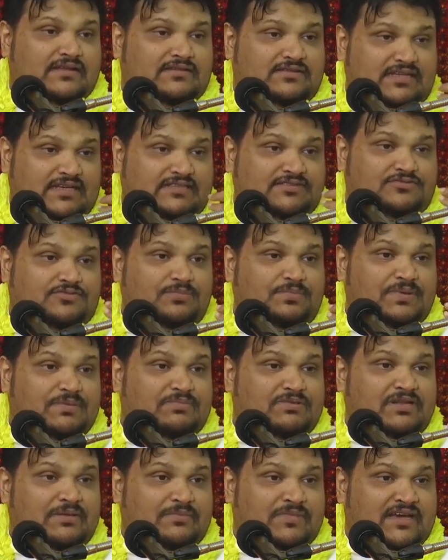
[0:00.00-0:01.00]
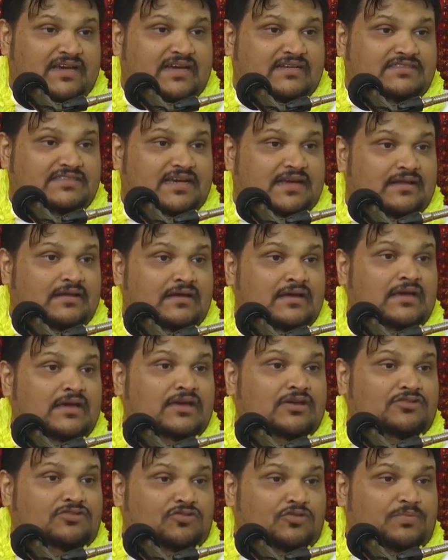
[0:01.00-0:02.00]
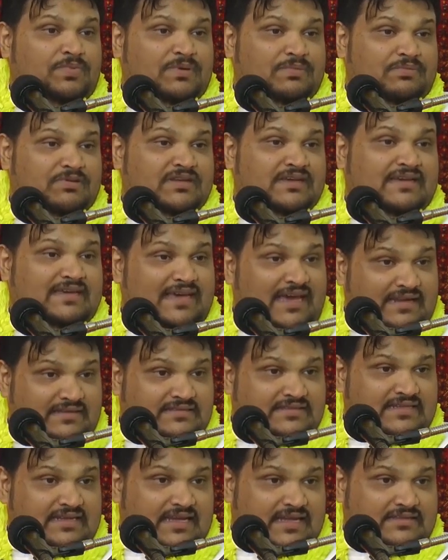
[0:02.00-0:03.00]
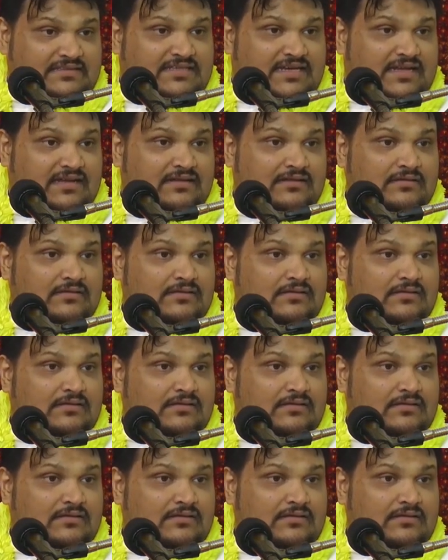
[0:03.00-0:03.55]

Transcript: It takes two people to make a child, two people to cancel that child.